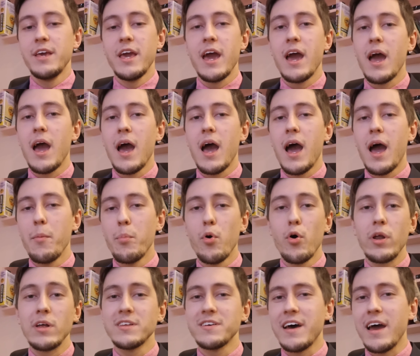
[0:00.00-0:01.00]
Yeah, I
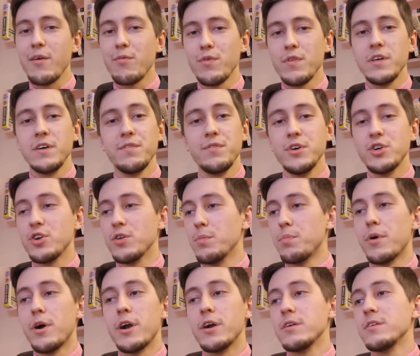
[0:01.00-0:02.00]
bought a tie for the
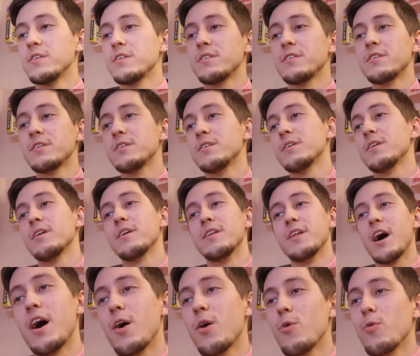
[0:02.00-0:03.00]
official part.
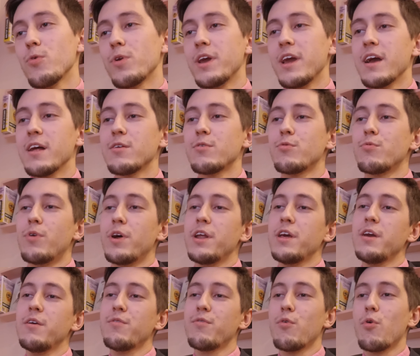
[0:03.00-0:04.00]
Now get
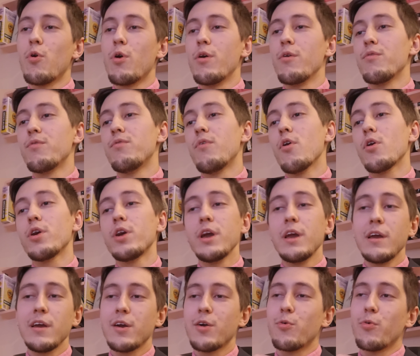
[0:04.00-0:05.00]
ready for a
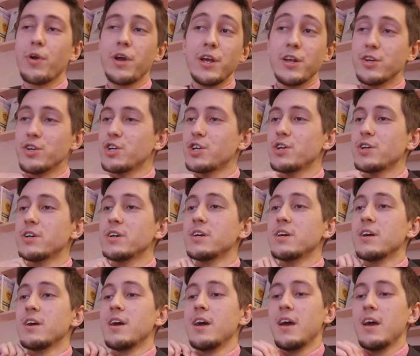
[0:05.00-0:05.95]
fucking cringe.